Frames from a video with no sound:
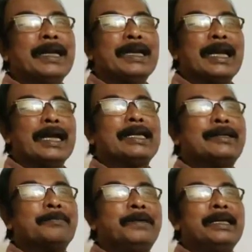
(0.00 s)

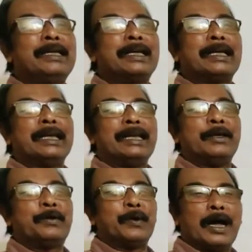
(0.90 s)
not be taken
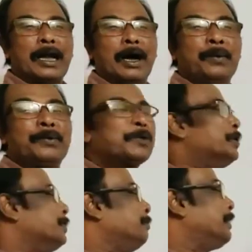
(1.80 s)
into account
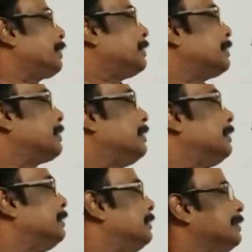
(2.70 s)
because
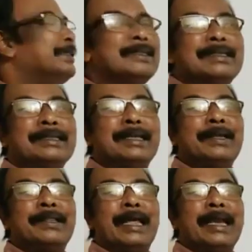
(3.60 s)

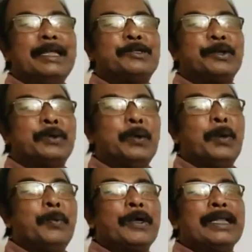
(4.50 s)
here there is
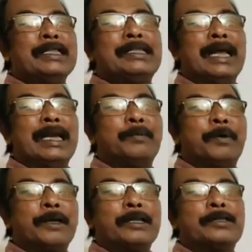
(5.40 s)
no potential
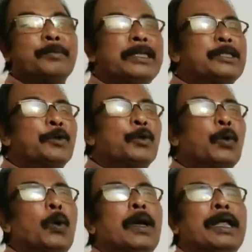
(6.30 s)
difference, means
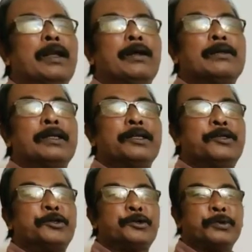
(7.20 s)
no energy
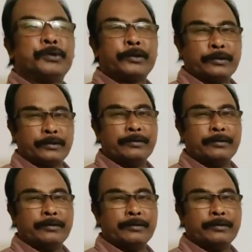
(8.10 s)
is stored.